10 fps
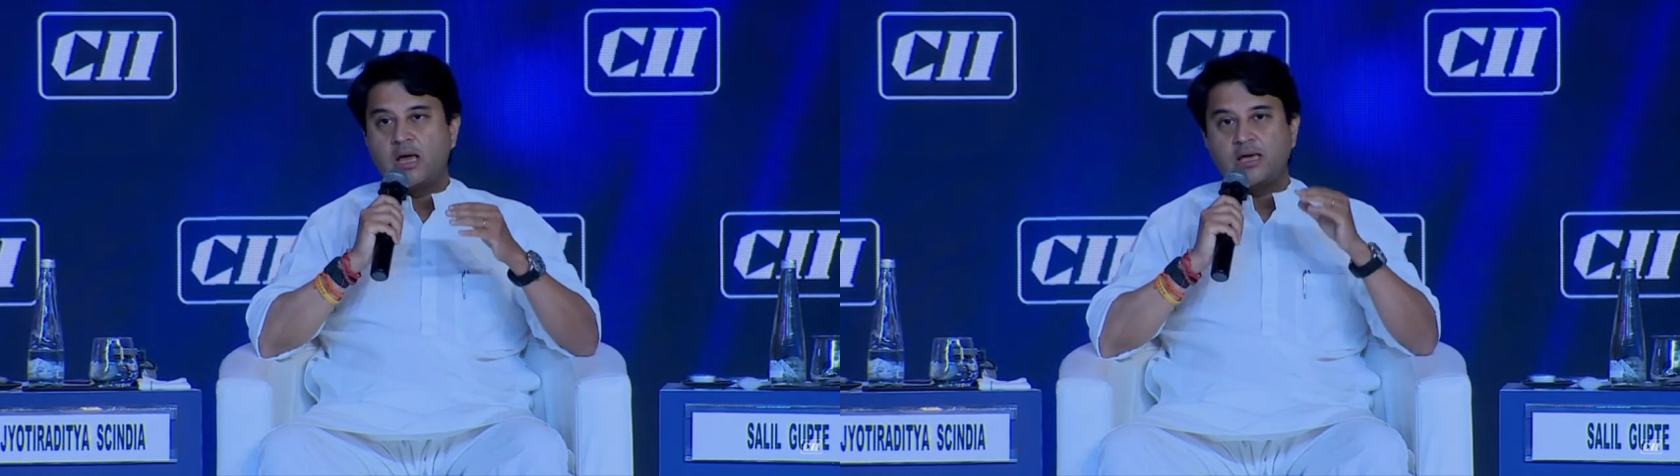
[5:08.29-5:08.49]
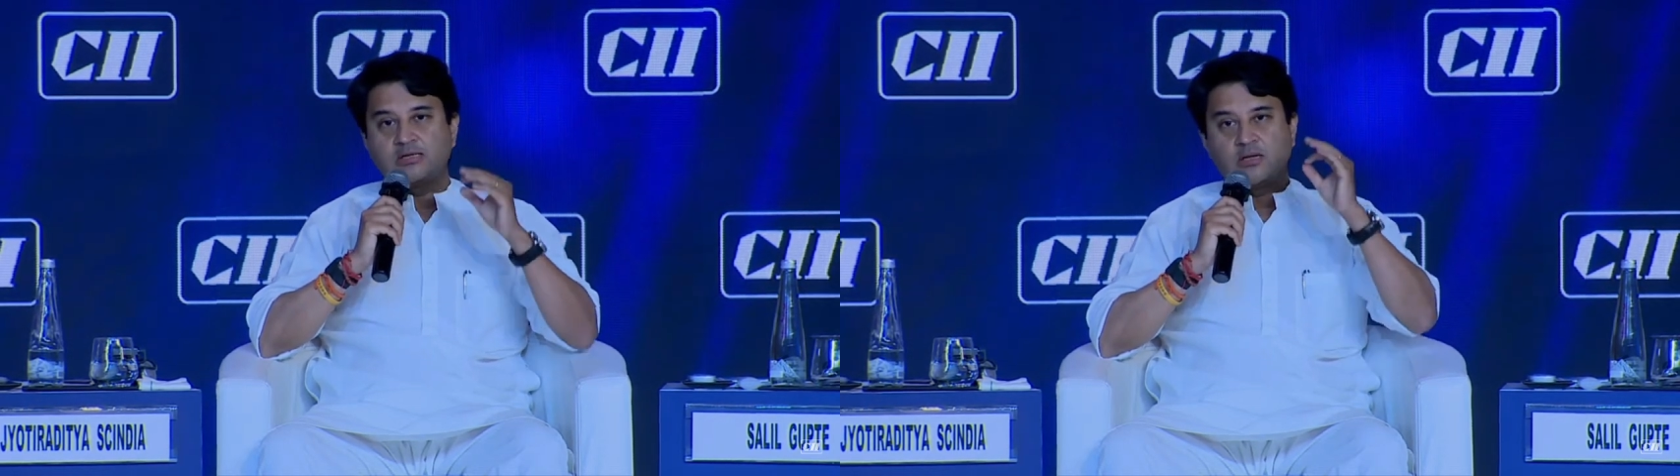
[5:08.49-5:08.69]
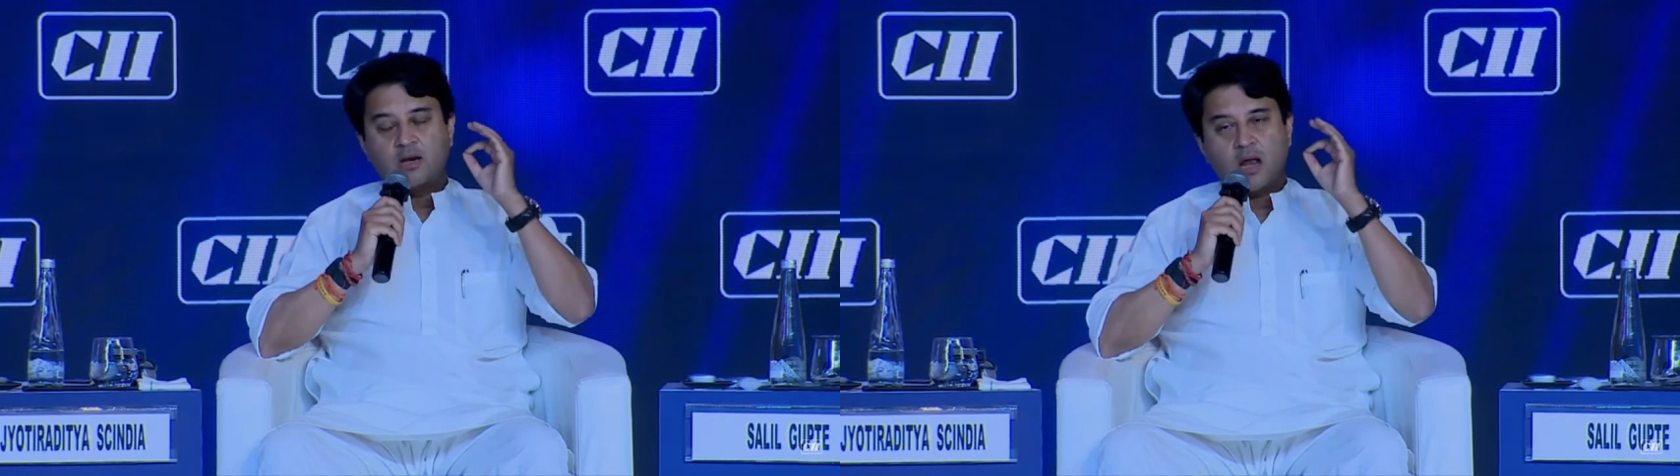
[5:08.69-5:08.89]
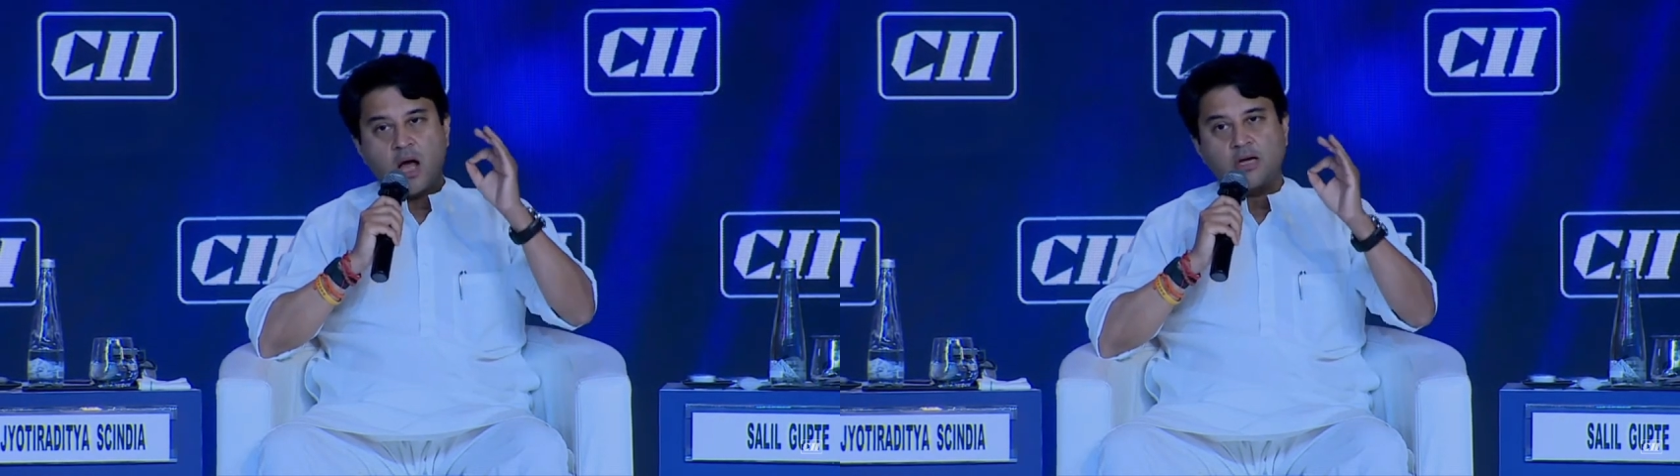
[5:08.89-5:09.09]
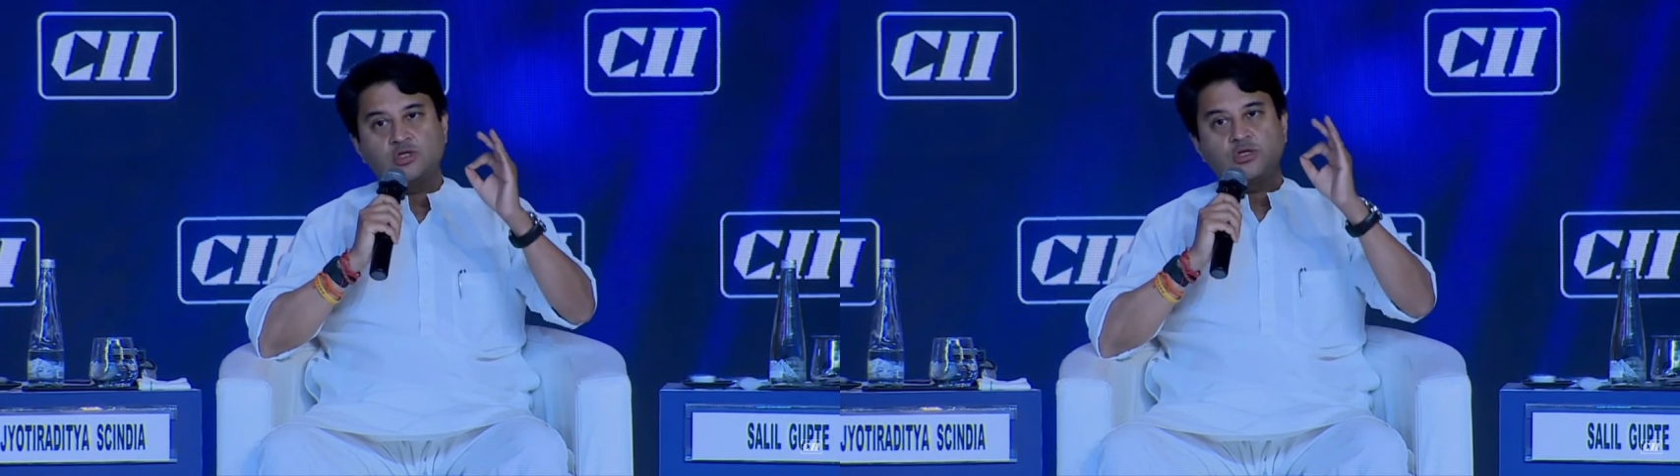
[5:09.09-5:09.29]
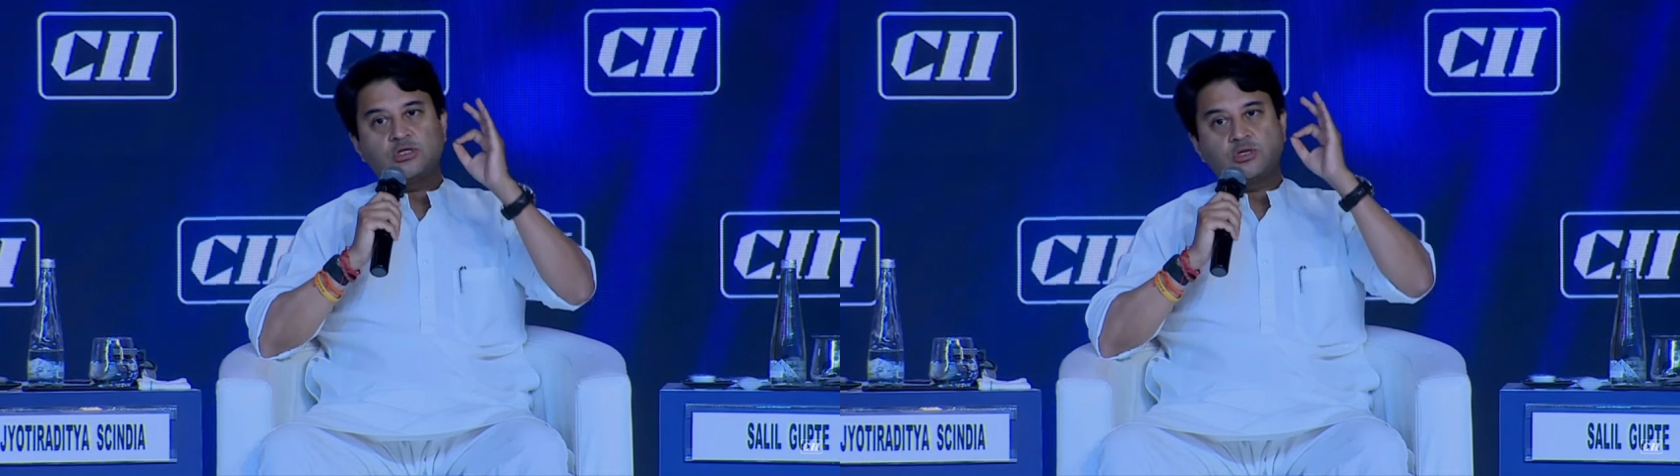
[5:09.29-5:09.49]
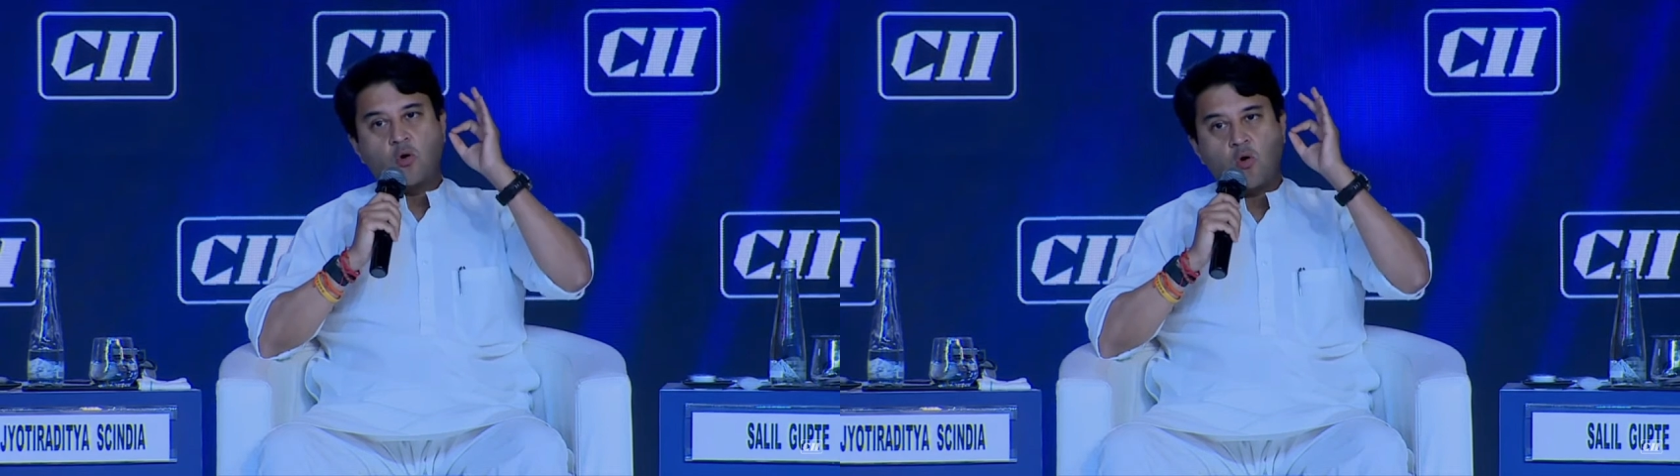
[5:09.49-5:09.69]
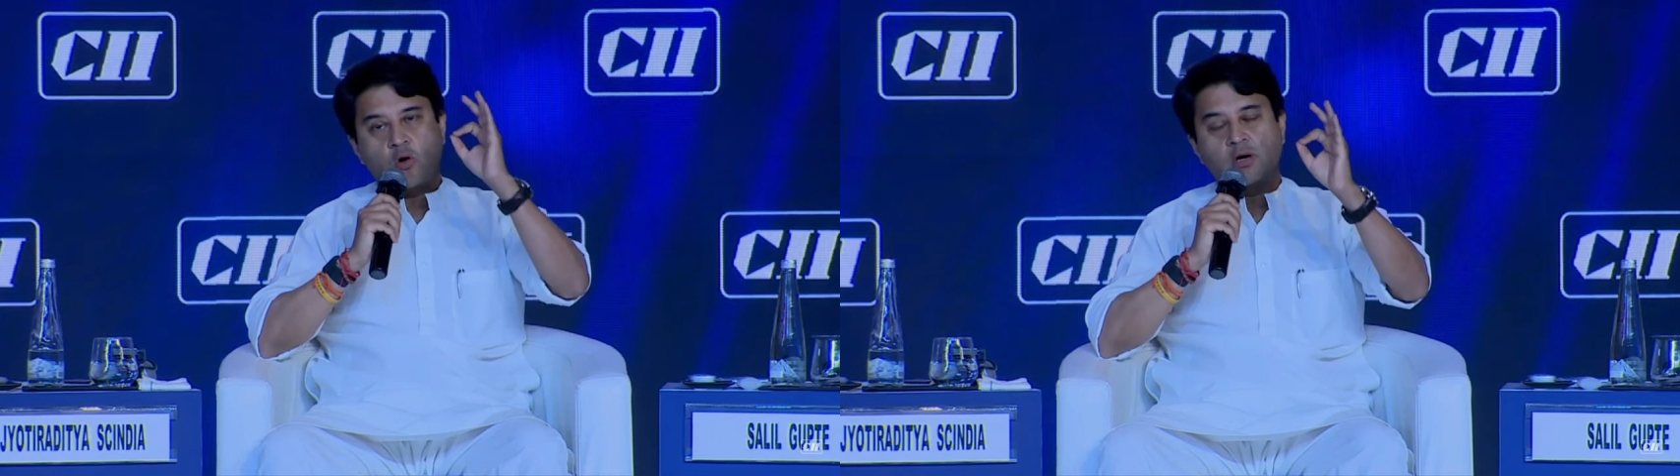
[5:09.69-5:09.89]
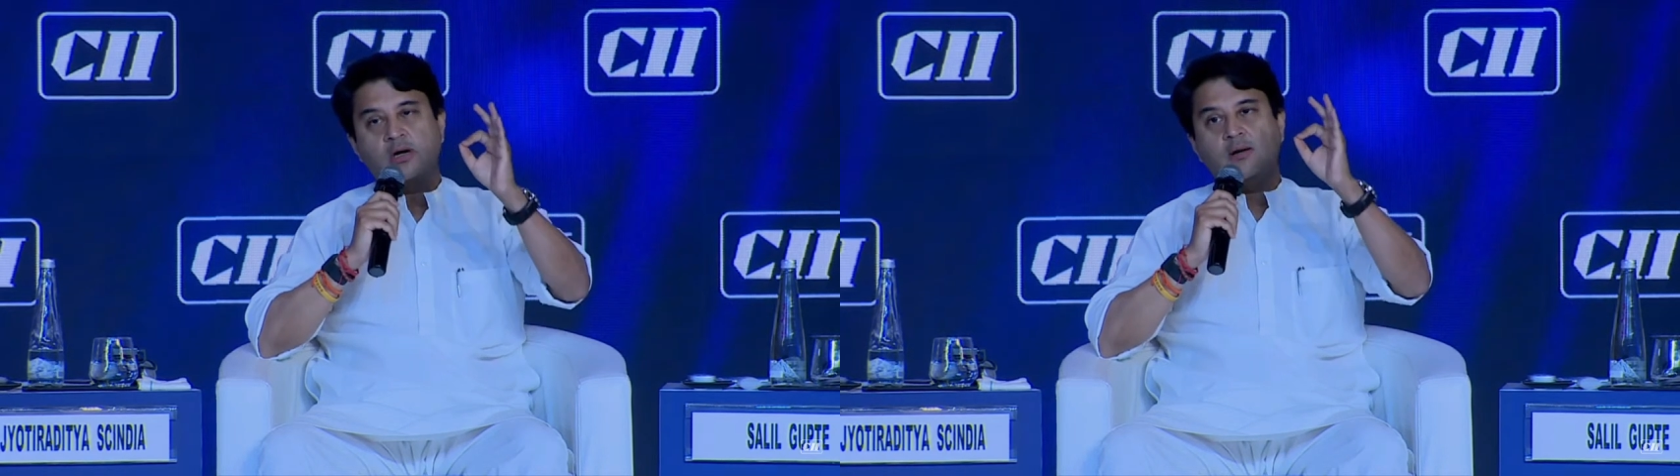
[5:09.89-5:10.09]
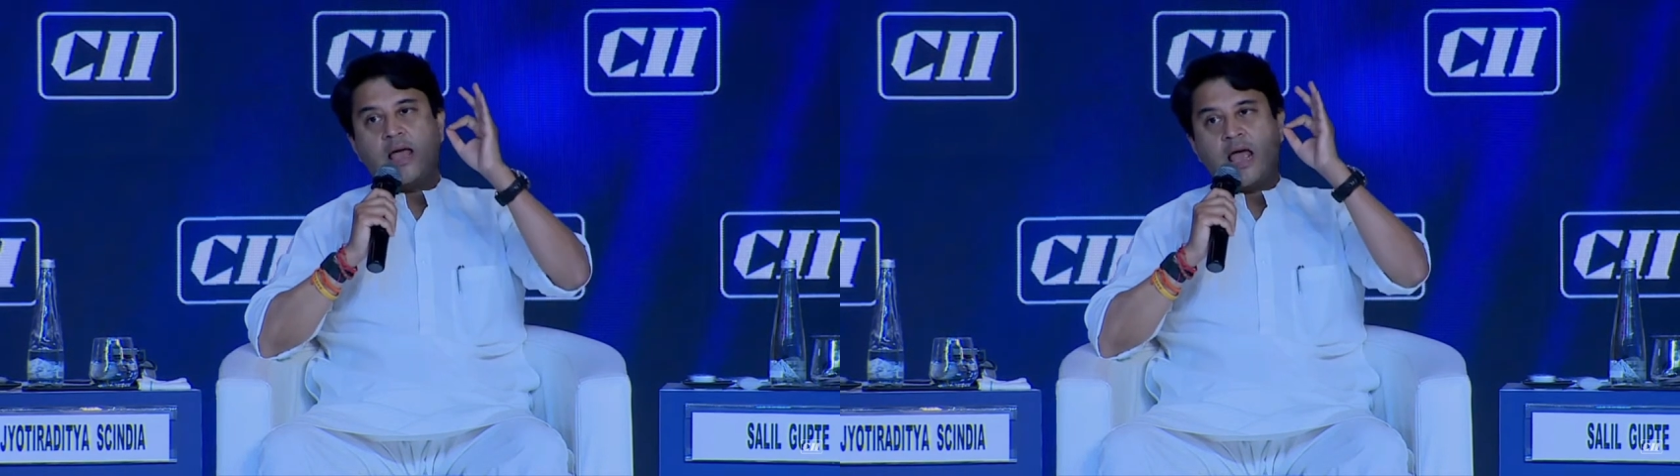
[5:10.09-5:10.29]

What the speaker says: is the largest order